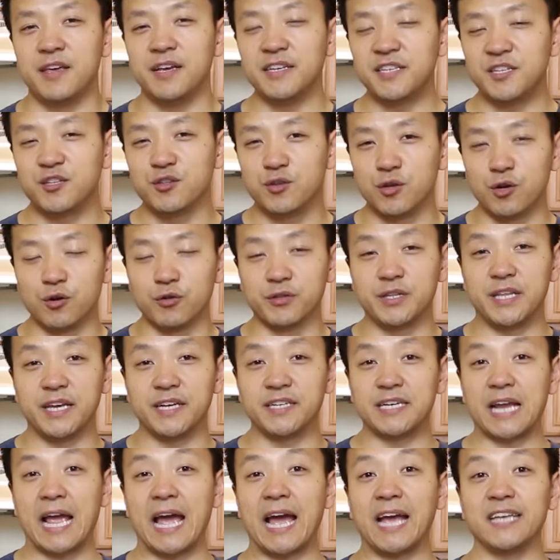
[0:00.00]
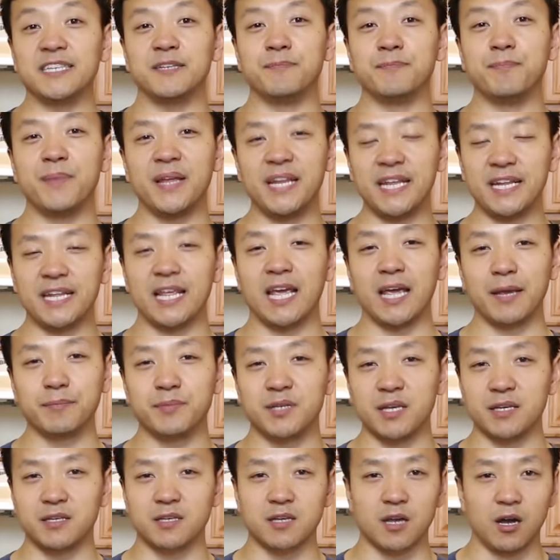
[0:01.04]
This noodle dish has many
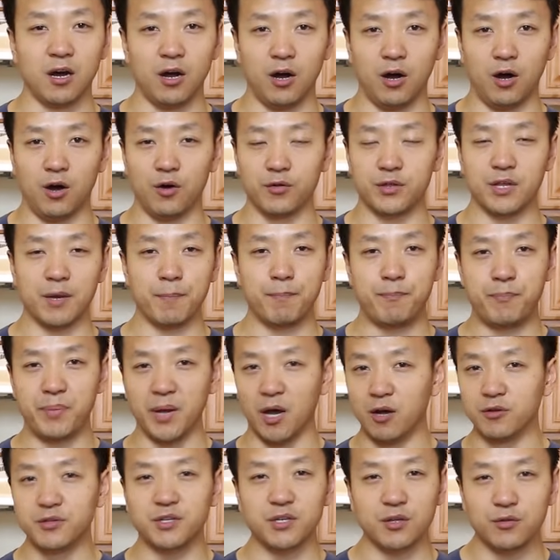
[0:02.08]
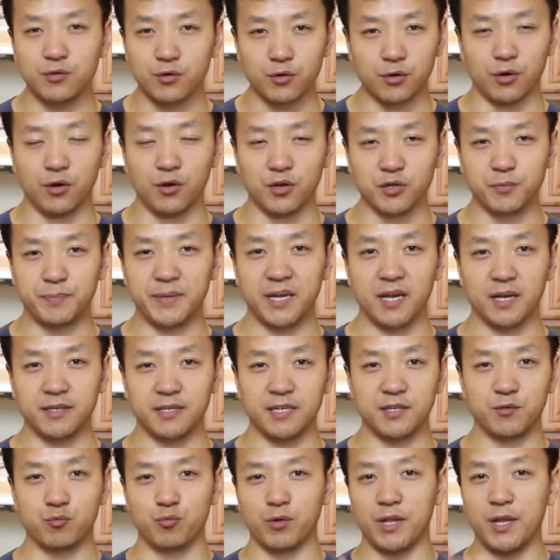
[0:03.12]
names. It's called belt noodles because
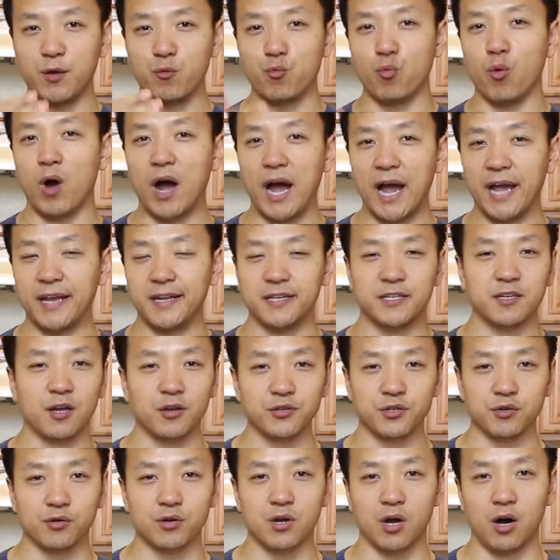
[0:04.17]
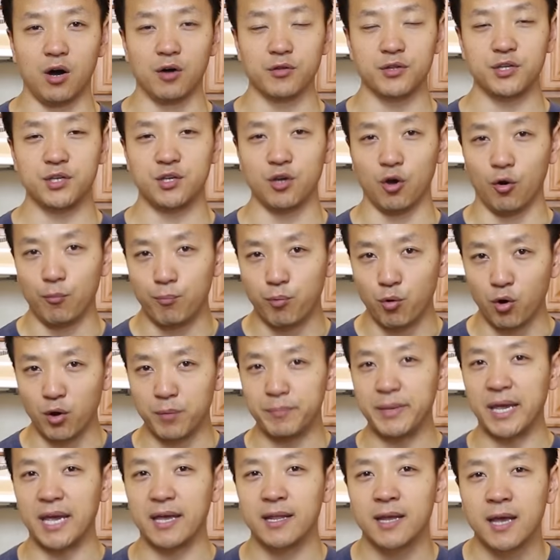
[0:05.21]
it's really wide. It's also called yopo
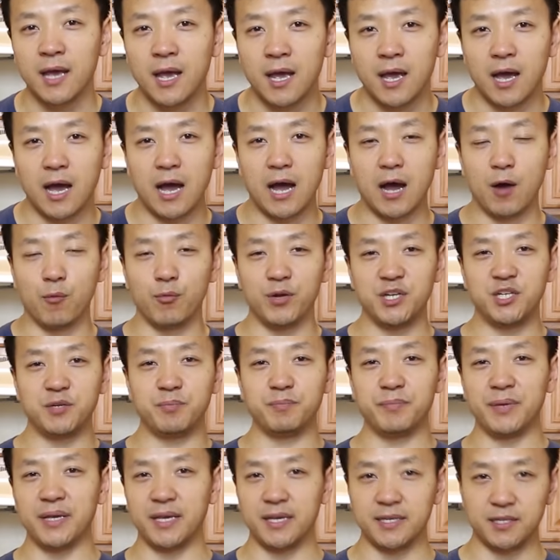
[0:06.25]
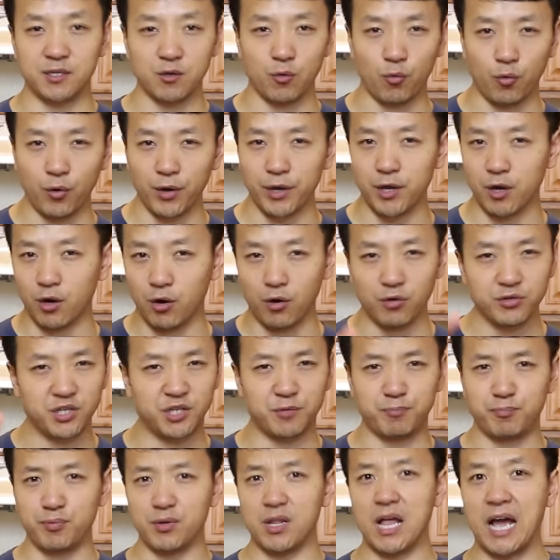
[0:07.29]
mian, which means oil
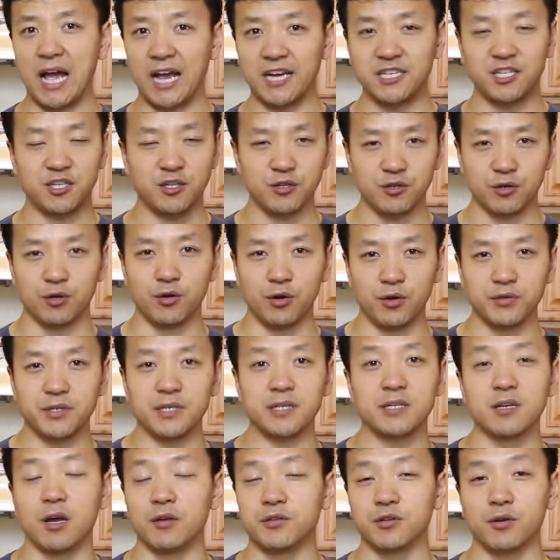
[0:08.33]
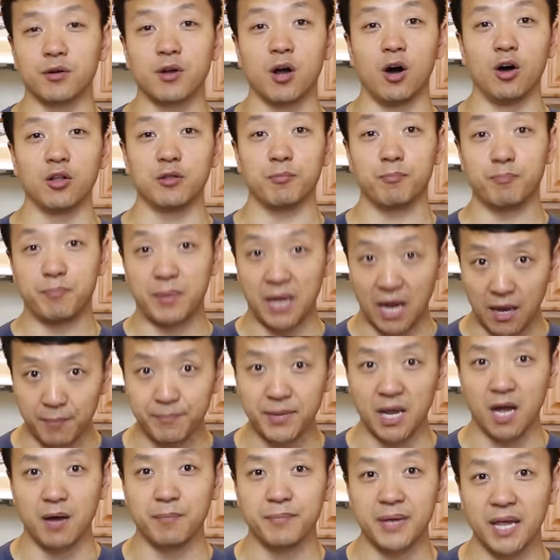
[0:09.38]
splash noodles. It's also called biang
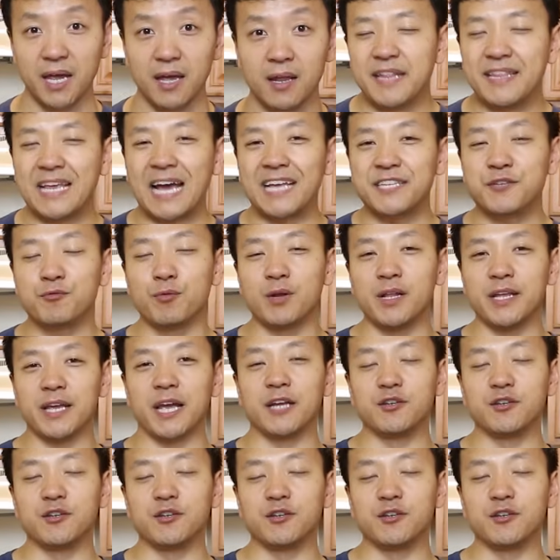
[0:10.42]
biang mian. And that's really